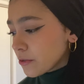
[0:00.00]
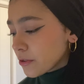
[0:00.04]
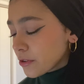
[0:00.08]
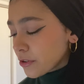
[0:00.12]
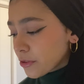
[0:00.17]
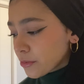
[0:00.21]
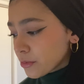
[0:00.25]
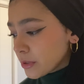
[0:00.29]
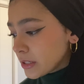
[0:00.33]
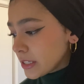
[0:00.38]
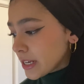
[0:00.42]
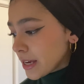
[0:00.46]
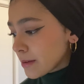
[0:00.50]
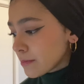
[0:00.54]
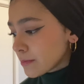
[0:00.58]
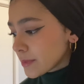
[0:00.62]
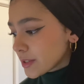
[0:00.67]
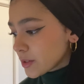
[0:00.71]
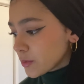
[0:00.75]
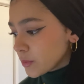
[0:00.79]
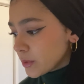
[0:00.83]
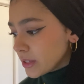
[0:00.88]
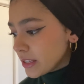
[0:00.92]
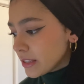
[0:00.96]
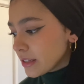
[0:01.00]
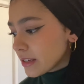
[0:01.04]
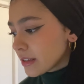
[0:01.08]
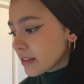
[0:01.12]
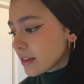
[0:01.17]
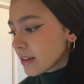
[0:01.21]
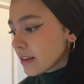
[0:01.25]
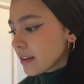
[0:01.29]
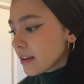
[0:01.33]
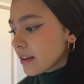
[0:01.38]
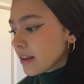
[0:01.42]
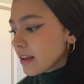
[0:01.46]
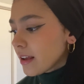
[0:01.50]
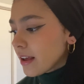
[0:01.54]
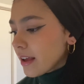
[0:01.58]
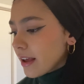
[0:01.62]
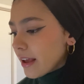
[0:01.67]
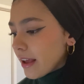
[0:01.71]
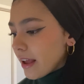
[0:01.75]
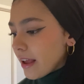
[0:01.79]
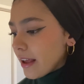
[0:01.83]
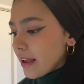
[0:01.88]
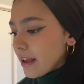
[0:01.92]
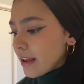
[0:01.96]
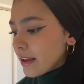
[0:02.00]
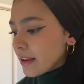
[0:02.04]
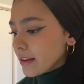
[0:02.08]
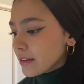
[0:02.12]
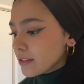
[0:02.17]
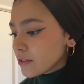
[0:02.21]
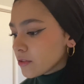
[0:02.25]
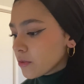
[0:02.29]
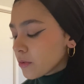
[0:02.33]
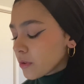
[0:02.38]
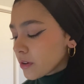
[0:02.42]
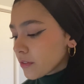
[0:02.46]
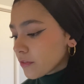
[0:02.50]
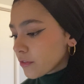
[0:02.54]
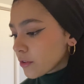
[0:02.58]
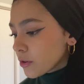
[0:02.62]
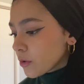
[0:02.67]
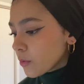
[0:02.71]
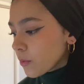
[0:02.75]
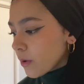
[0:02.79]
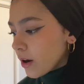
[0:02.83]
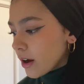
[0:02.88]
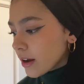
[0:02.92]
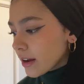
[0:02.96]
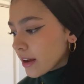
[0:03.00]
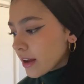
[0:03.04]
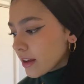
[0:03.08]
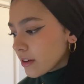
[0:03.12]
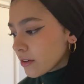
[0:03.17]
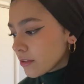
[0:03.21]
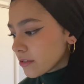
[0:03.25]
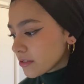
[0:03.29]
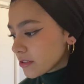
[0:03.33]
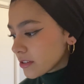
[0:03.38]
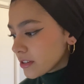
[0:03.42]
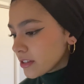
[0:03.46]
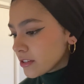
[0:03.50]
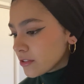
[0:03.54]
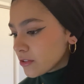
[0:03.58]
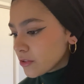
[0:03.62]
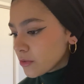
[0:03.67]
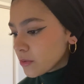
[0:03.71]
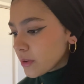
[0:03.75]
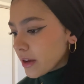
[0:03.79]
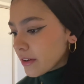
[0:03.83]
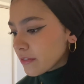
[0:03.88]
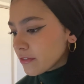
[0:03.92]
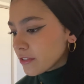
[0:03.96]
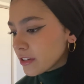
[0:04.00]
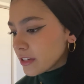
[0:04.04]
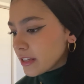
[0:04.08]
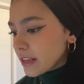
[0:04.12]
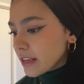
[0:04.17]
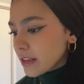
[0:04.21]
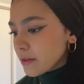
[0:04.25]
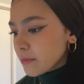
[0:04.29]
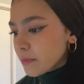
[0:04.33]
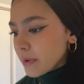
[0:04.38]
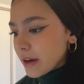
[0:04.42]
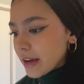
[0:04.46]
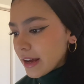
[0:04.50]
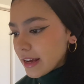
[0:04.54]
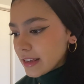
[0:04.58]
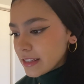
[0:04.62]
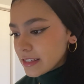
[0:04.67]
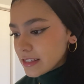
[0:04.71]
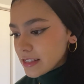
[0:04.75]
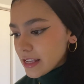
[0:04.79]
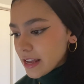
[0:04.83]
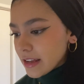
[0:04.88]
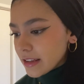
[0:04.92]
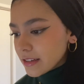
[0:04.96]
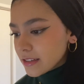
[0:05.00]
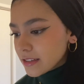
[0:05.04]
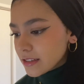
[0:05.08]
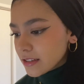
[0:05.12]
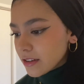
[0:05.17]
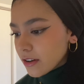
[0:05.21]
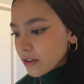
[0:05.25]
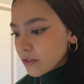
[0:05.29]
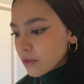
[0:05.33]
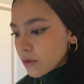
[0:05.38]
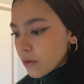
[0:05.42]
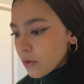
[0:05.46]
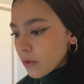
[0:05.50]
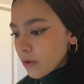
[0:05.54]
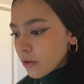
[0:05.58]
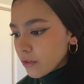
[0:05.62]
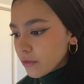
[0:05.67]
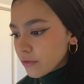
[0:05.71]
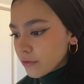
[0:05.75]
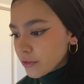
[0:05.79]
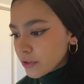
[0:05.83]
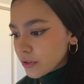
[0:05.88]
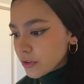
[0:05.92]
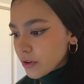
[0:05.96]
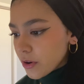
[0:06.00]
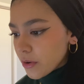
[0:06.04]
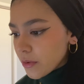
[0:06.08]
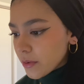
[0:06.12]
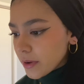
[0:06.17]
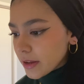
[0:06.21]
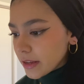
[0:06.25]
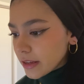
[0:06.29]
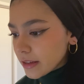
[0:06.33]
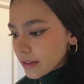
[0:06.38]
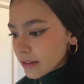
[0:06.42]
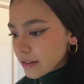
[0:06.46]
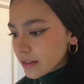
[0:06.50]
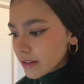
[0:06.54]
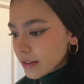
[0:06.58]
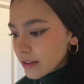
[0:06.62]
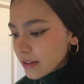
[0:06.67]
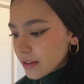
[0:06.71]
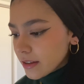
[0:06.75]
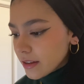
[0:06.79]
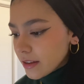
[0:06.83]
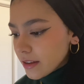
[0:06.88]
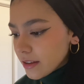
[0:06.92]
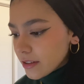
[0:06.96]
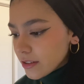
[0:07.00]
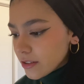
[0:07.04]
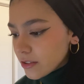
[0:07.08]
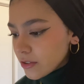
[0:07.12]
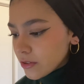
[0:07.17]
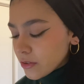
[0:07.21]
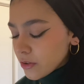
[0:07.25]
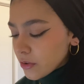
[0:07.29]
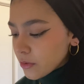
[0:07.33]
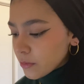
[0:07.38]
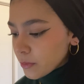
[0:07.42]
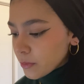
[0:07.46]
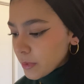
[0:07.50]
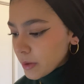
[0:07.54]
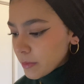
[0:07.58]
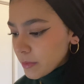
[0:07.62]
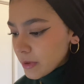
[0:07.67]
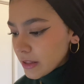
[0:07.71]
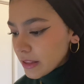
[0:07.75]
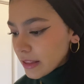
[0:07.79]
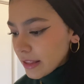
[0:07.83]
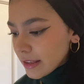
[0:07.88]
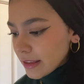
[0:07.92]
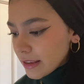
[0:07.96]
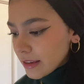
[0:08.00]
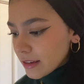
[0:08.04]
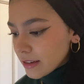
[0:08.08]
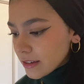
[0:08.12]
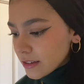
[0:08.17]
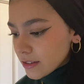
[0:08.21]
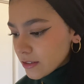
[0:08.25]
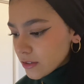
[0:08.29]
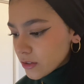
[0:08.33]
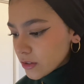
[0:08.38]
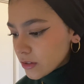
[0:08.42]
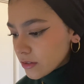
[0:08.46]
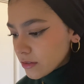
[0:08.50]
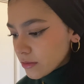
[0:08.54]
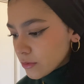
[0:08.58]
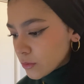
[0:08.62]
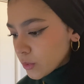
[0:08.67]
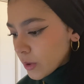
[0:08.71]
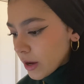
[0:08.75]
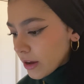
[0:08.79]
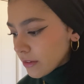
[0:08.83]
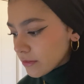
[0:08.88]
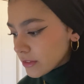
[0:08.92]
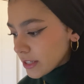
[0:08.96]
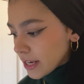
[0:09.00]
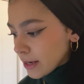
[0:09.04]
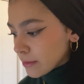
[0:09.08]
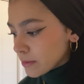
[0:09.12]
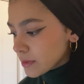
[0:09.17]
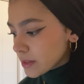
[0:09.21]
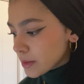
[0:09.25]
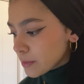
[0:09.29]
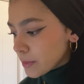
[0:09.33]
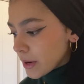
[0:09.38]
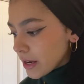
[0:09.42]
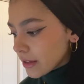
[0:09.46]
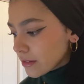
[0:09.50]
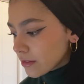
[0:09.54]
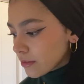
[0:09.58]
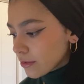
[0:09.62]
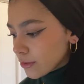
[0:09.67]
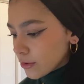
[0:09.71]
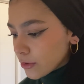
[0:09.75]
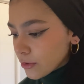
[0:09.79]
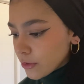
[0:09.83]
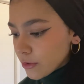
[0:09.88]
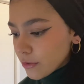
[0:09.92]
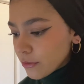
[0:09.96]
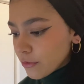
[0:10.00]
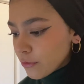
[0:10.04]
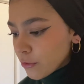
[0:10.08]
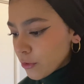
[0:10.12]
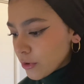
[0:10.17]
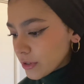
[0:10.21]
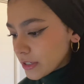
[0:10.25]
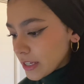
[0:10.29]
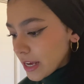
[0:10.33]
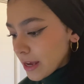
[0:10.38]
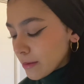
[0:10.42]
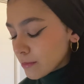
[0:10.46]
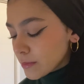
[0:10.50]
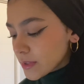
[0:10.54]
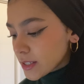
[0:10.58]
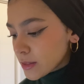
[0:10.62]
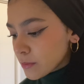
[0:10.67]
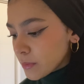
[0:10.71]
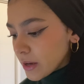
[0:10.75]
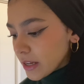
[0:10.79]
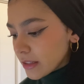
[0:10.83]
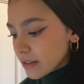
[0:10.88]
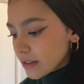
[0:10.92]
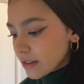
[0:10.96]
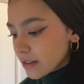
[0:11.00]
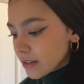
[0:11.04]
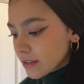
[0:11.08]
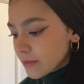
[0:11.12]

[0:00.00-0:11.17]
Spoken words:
or 3 times a week. And going for a walk, I also didn't do every day, but I set a goal for going, maybe like 12 times a month or 4 times a month.